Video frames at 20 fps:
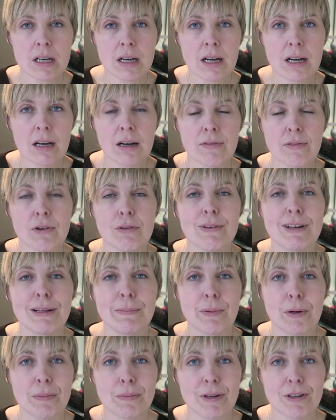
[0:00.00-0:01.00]
I've not
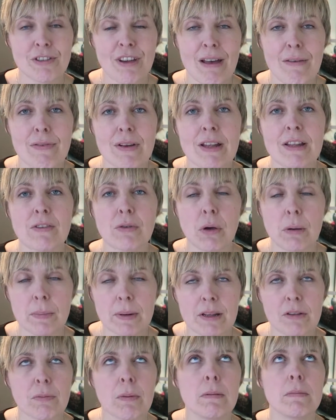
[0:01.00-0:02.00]
really put much effort into it,
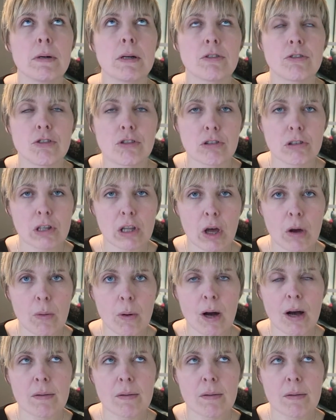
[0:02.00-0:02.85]
but it's been much slower.